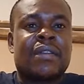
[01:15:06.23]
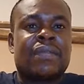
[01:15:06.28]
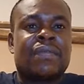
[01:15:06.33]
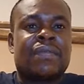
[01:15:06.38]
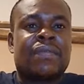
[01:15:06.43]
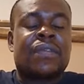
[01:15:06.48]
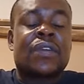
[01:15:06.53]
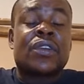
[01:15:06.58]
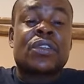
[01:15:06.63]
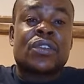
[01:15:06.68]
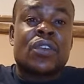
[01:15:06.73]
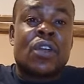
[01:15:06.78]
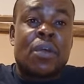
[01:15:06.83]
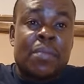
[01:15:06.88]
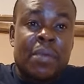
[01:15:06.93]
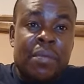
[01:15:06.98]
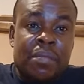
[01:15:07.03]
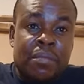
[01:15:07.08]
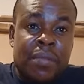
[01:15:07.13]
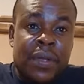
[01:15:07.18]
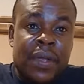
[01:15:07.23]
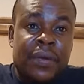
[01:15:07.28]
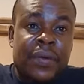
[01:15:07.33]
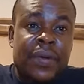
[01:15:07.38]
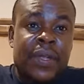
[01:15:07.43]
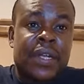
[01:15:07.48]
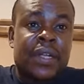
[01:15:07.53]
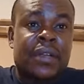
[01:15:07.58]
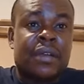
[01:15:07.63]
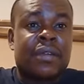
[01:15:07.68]
forthcoming
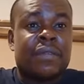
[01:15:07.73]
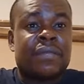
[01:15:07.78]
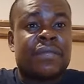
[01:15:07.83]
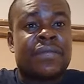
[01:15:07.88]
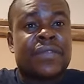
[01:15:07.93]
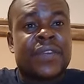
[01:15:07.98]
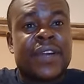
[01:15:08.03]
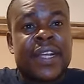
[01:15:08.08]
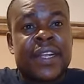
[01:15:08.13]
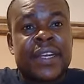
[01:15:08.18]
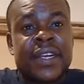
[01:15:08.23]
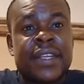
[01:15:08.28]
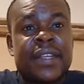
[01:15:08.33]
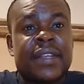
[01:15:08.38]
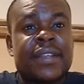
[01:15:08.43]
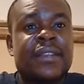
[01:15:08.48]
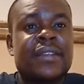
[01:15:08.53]
burial on Friday.